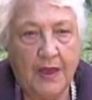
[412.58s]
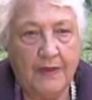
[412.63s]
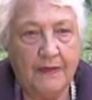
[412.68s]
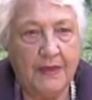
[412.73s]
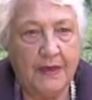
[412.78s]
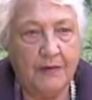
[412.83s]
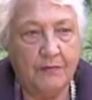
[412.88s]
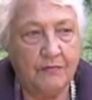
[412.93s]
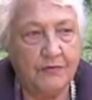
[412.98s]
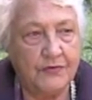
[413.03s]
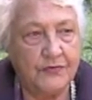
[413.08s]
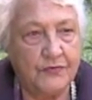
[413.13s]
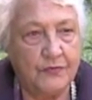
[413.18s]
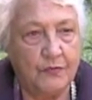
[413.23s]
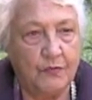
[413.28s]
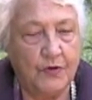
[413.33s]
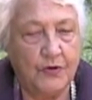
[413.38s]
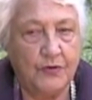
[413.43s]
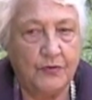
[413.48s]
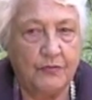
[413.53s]
and that was
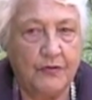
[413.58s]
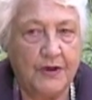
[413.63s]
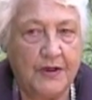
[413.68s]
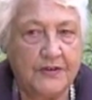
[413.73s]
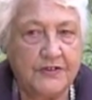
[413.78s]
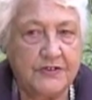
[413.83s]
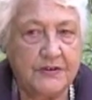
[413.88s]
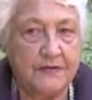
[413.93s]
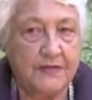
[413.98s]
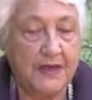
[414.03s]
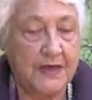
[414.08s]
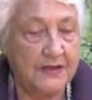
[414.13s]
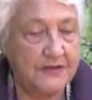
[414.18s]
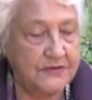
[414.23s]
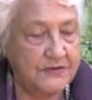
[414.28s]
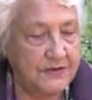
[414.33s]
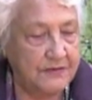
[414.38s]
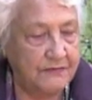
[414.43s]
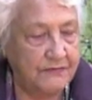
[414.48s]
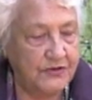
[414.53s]
the one tragedy. They
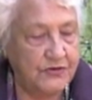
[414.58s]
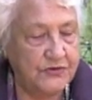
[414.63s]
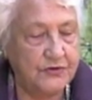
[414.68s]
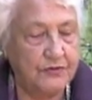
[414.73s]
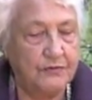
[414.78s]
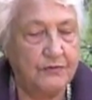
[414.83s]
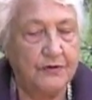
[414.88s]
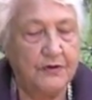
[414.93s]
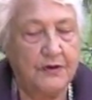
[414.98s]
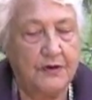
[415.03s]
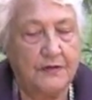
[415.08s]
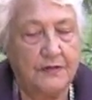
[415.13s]
had 7 children,